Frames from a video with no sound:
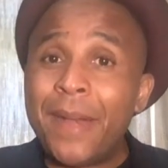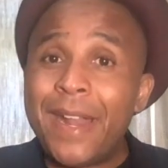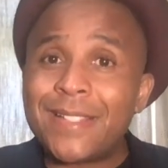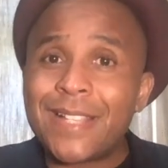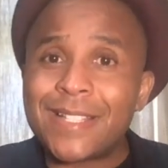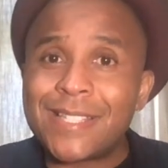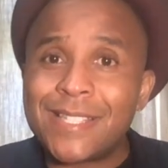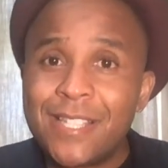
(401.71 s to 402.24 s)

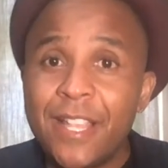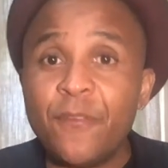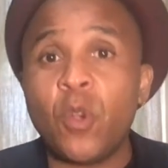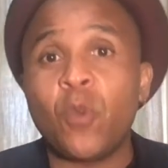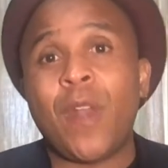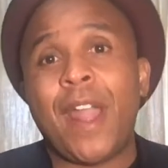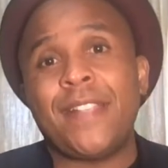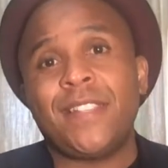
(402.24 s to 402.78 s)
but as a
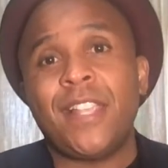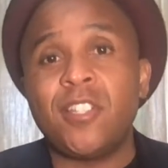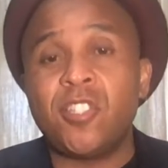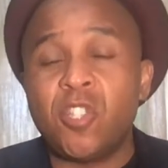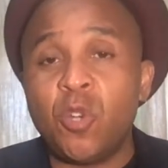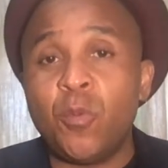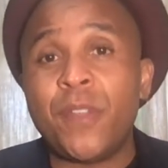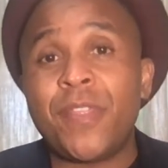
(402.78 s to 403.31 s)
civil rights
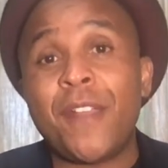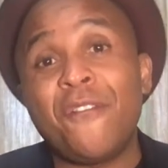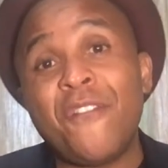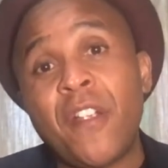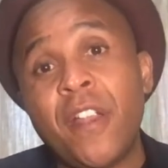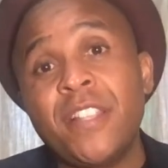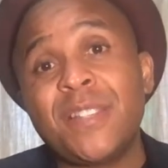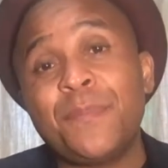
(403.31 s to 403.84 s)
issue with a
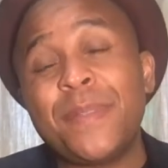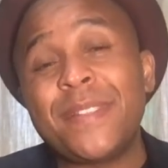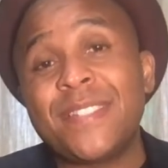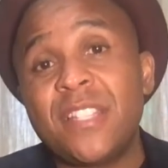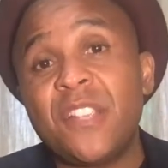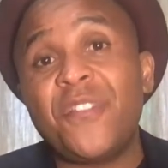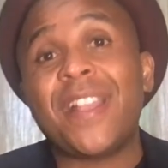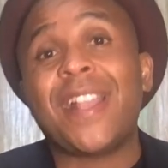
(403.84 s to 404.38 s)
very
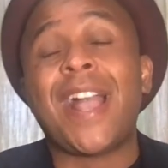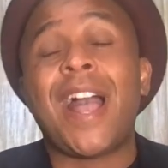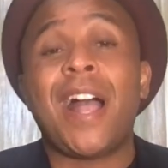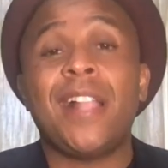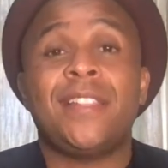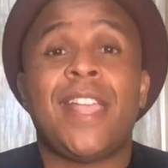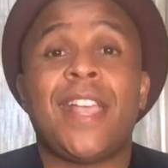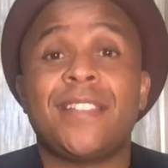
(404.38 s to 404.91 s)
specific
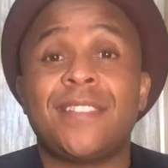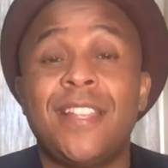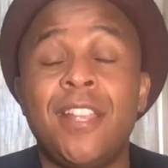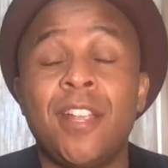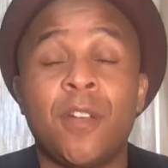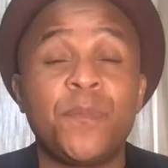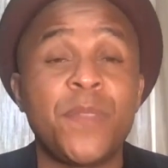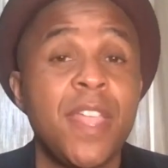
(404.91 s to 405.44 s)
context
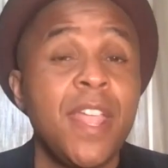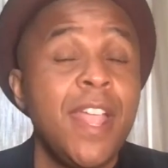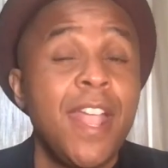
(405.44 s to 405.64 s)
here